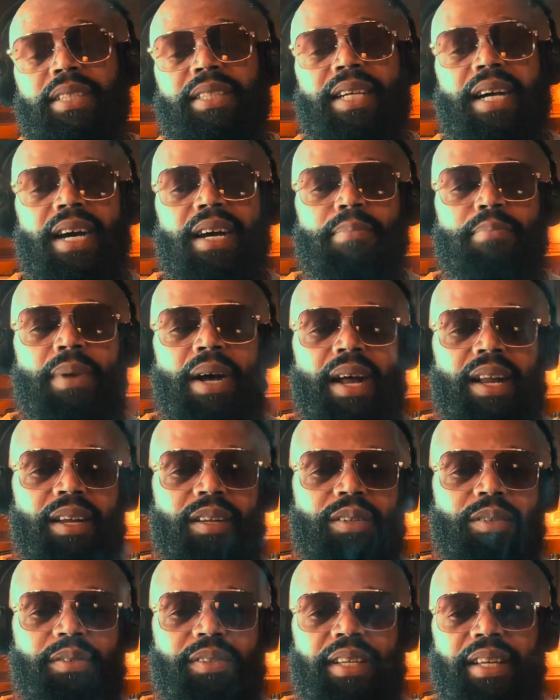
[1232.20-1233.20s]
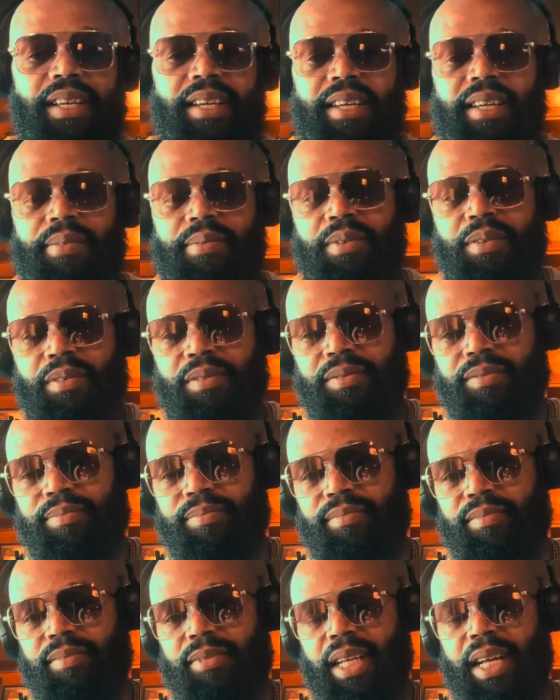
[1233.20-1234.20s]
diabolical, they're evil.
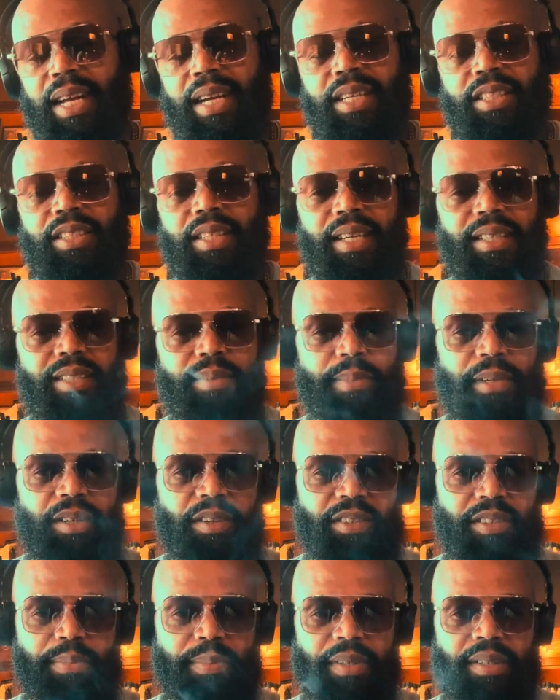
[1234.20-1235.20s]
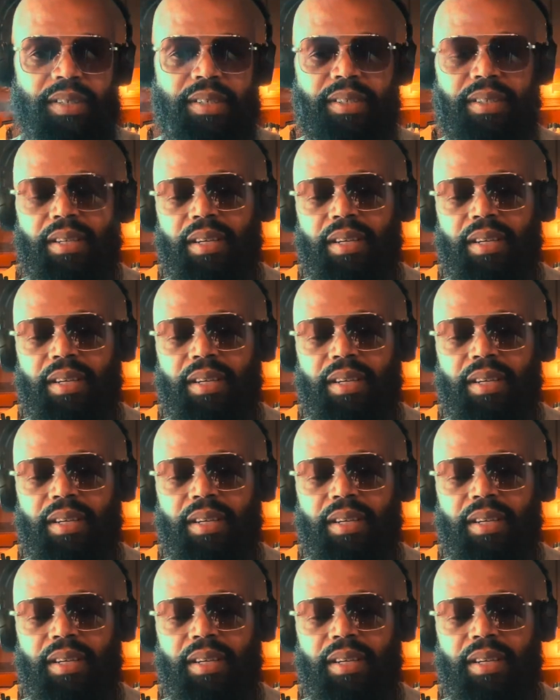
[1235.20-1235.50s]
They got a Jezebel spirit,